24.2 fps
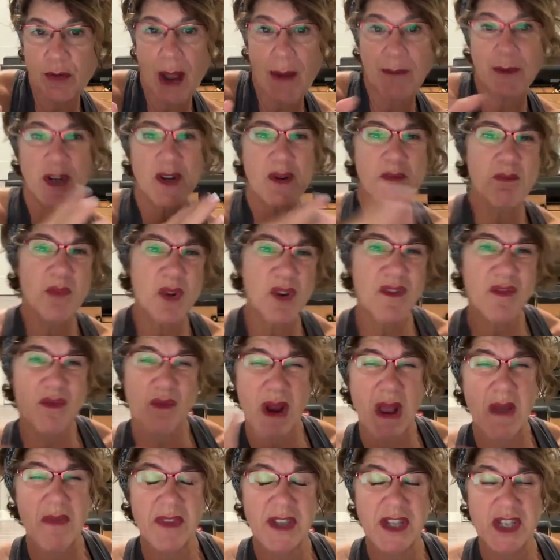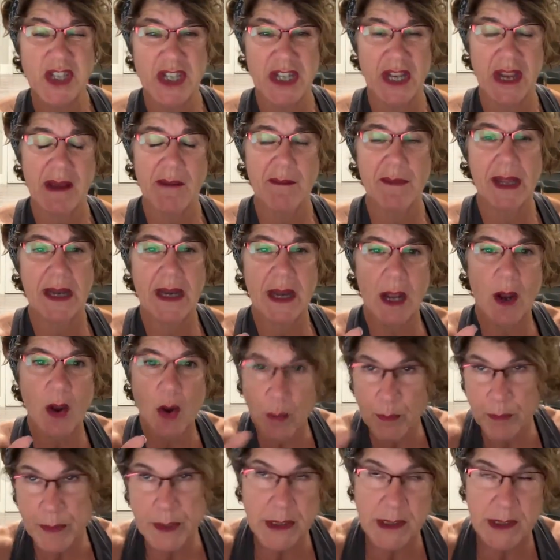I'm going to move around the gym, and I
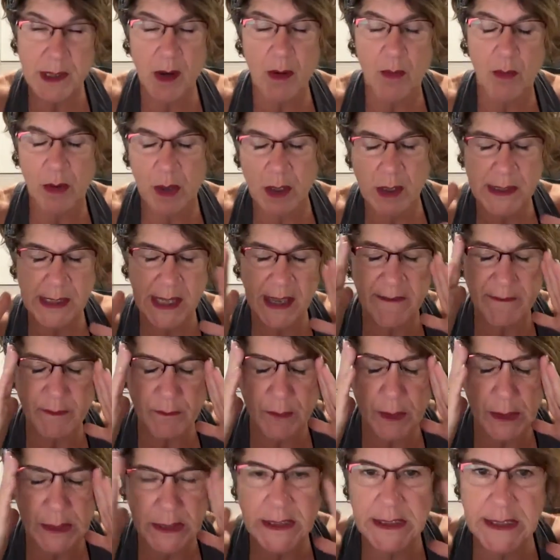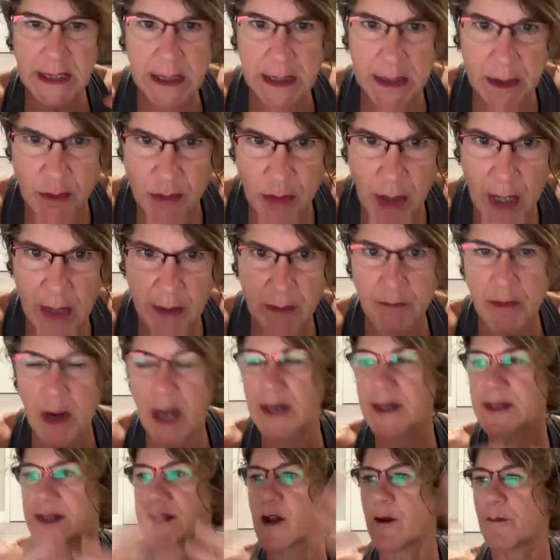hope this all works. I haven't really done a dry
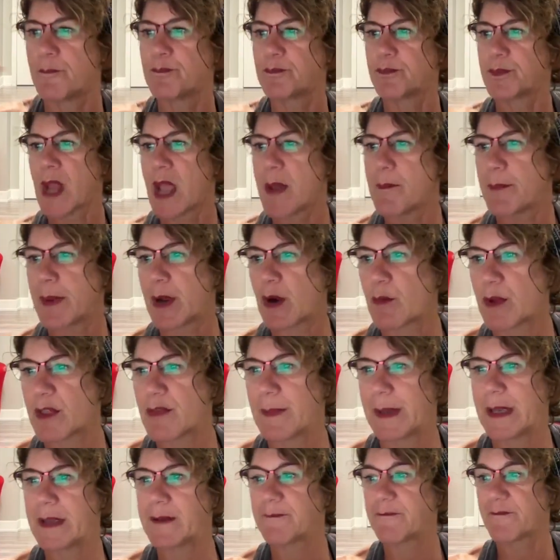run, so bear with me.